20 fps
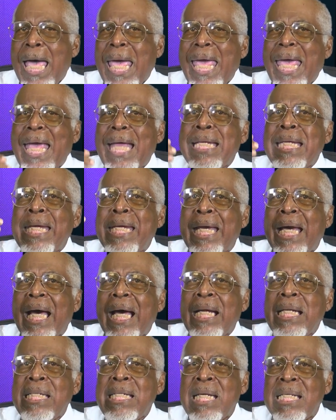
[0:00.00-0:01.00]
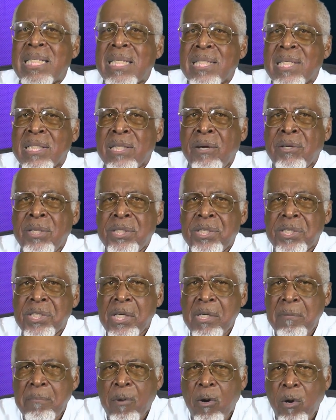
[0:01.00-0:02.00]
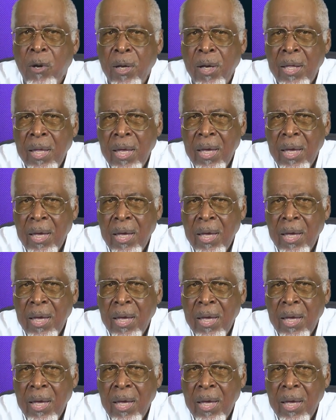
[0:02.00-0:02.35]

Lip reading: any unnecessary turmoil